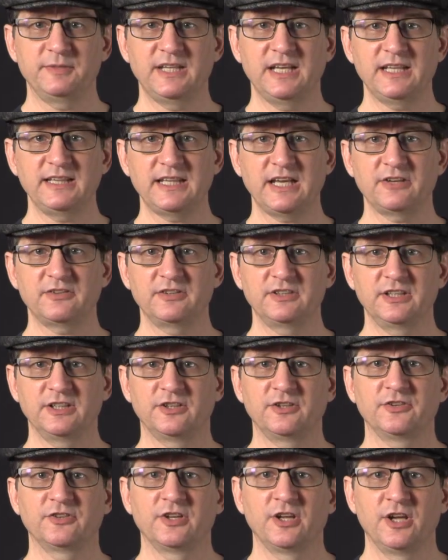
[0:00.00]
10,000
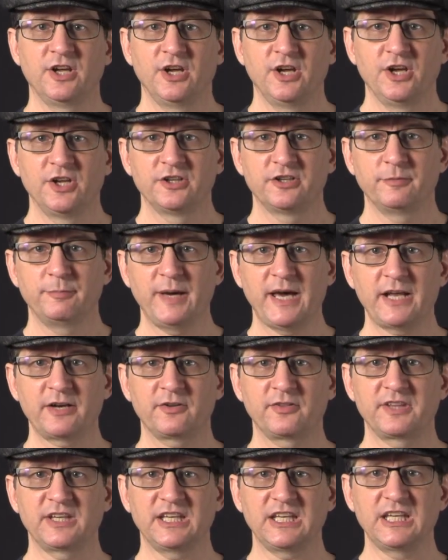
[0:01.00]
years to battle
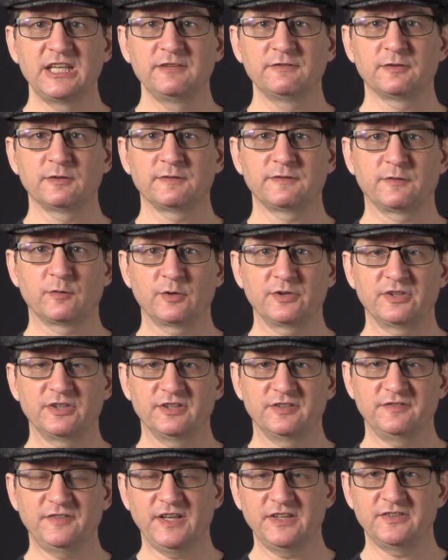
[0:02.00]
the evil
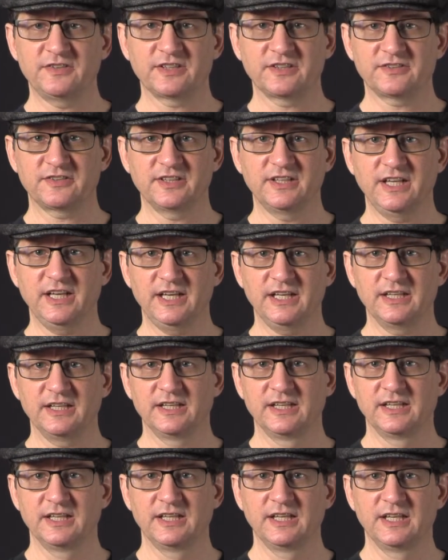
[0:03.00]
forces facing us today.
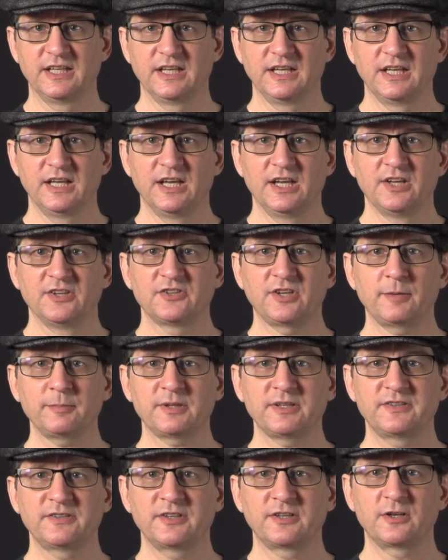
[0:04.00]
Some
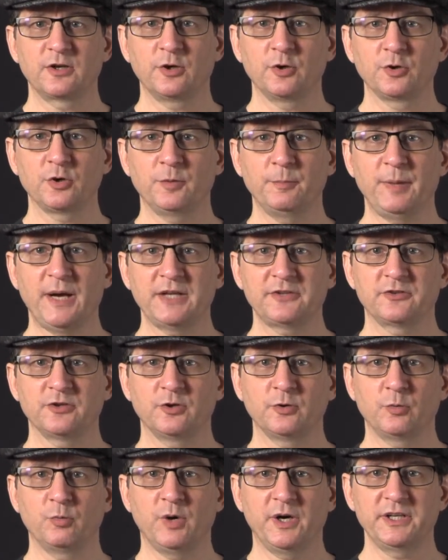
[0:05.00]
consider Ōgon Batto
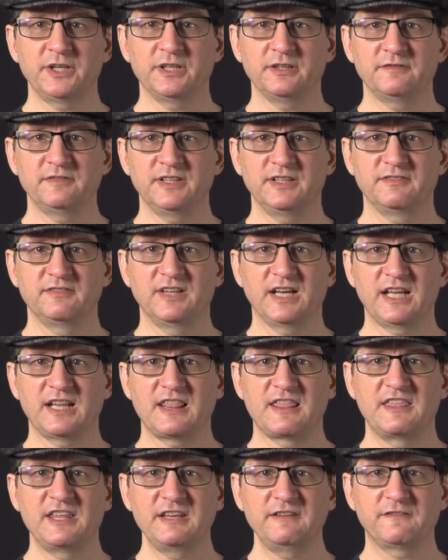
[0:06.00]
one of, if
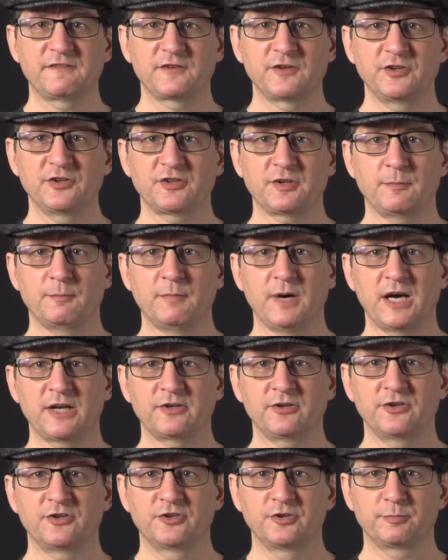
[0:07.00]
not the first,
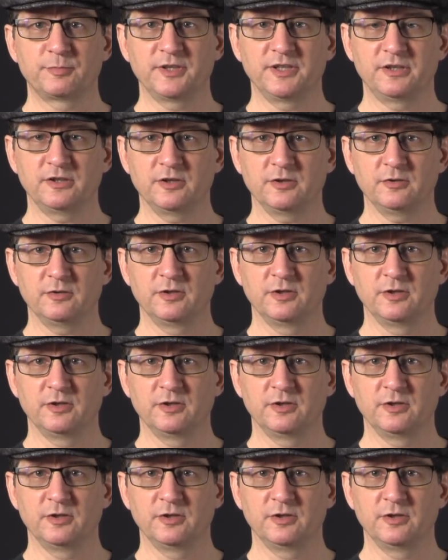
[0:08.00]
modern superhero.